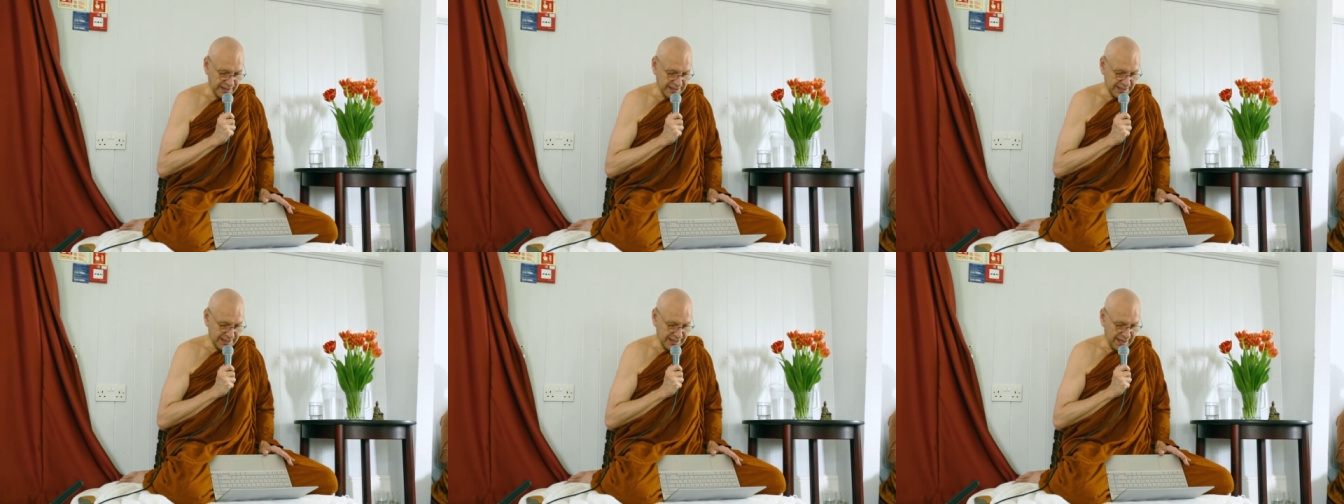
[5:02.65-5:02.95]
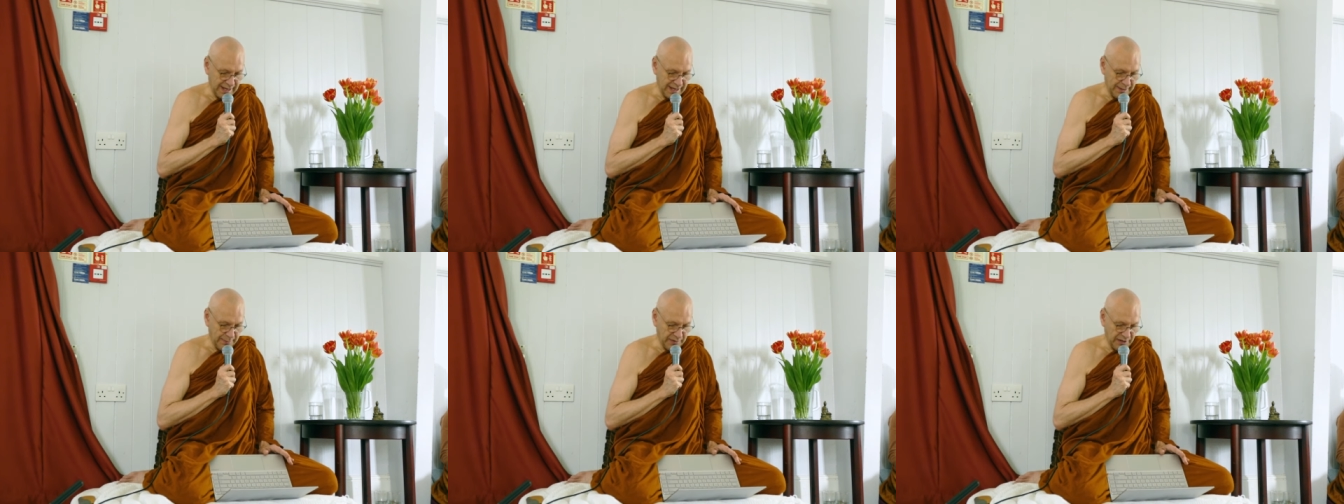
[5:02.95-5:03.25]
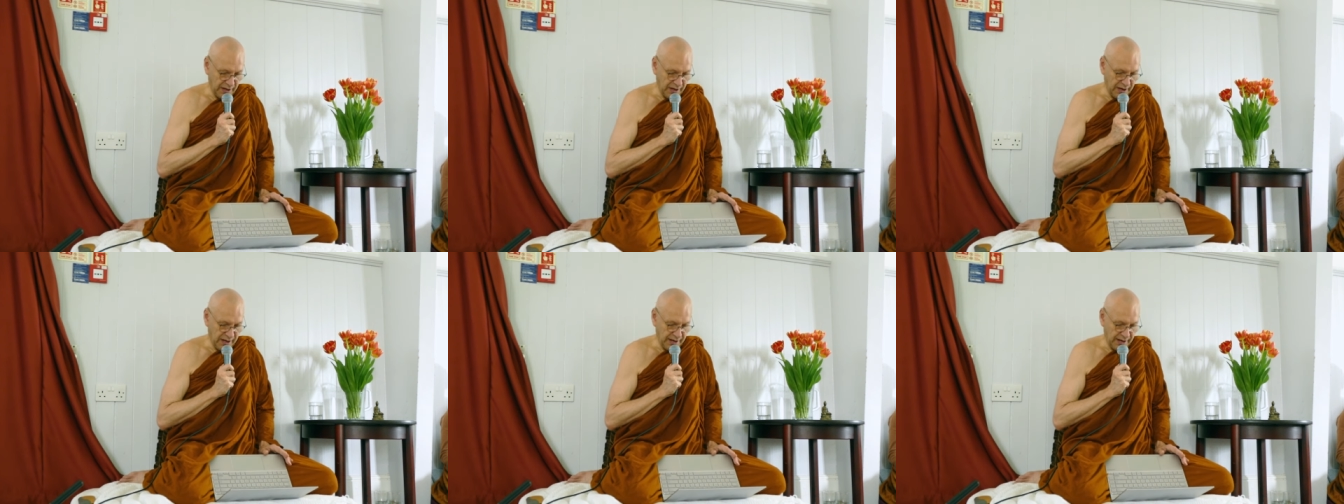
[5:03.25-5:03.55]
same
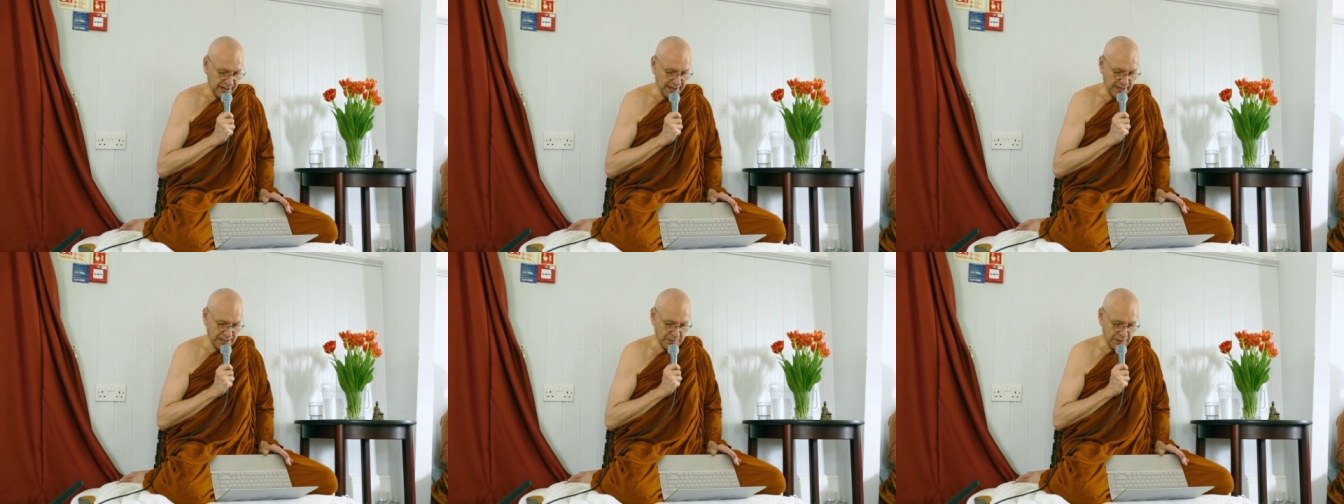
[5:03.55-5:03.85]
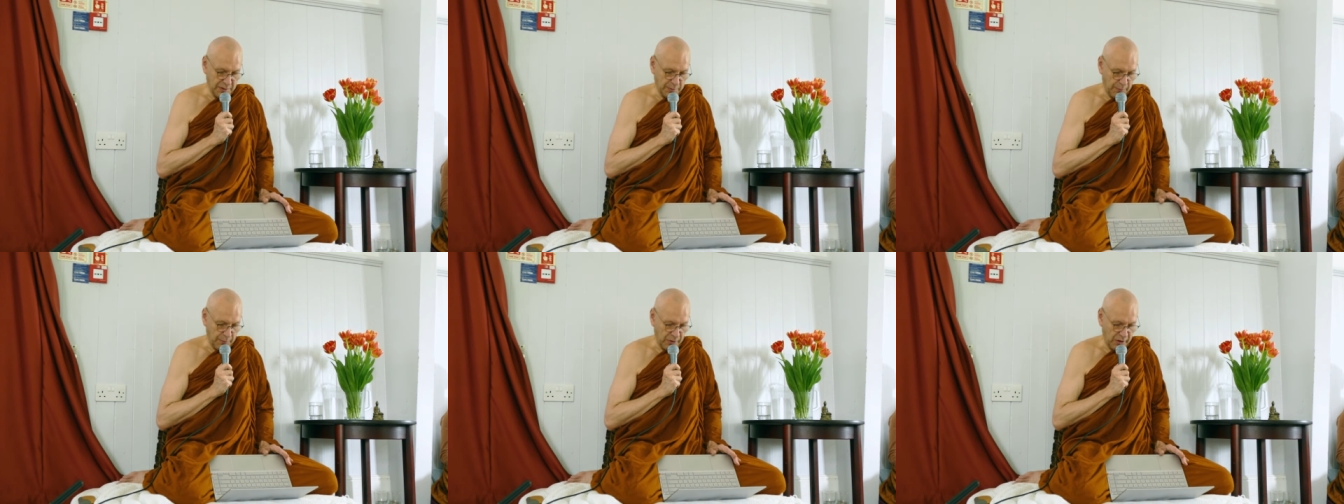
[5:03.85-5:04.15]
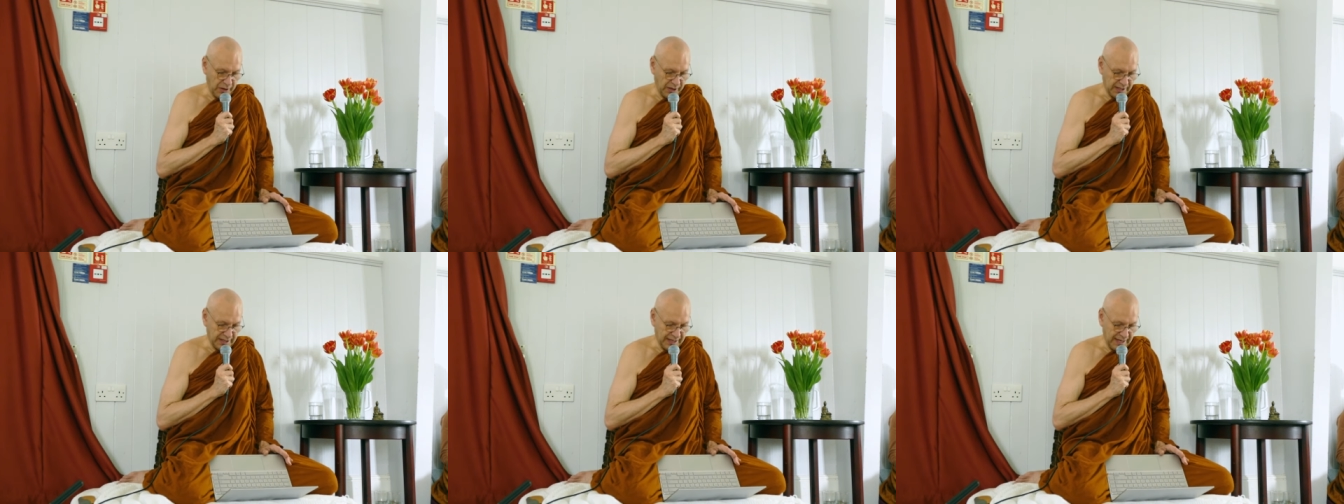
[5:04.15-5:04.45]
dart has been
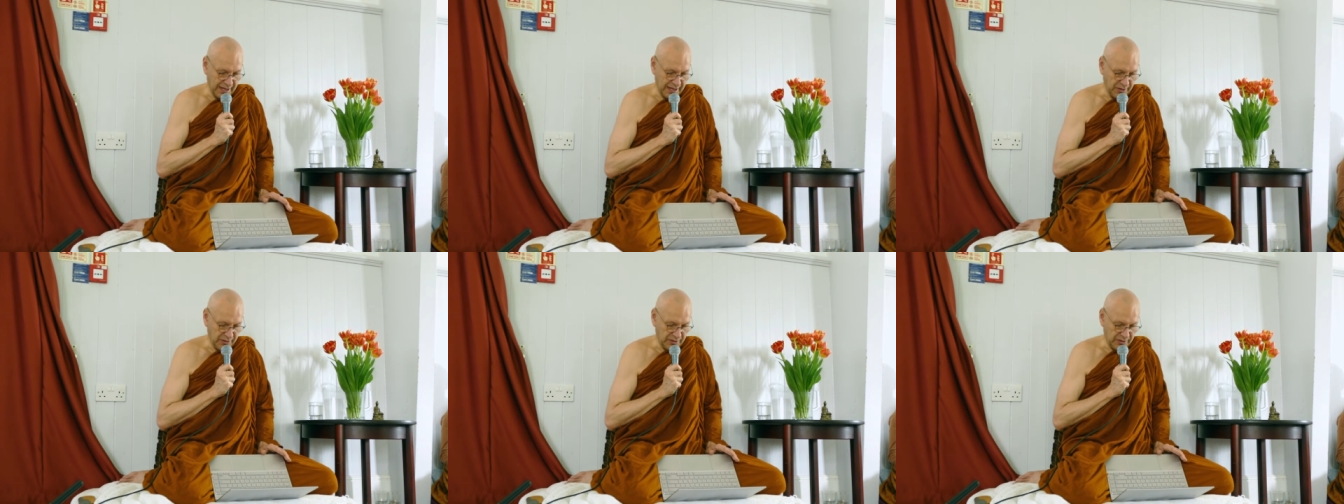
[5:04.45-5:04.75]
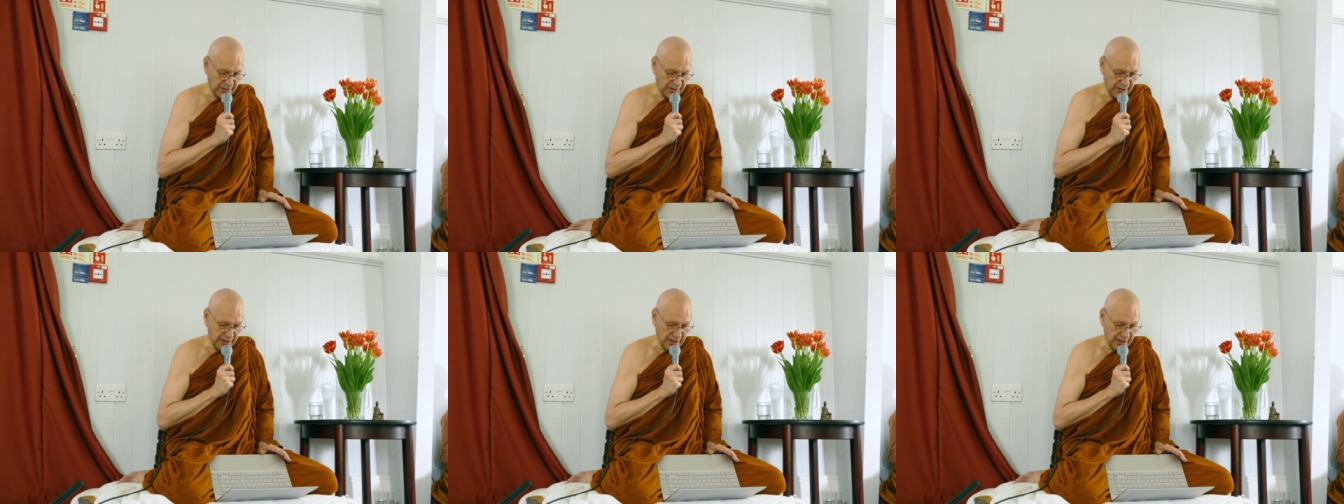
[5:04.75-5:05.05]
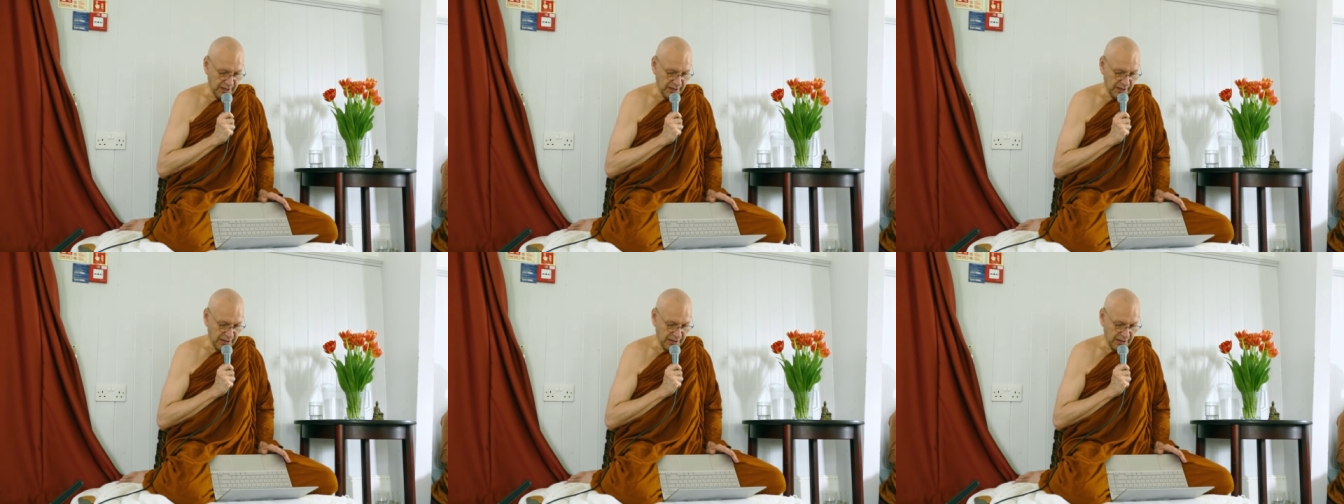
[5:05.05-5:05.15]
plucked out, uh,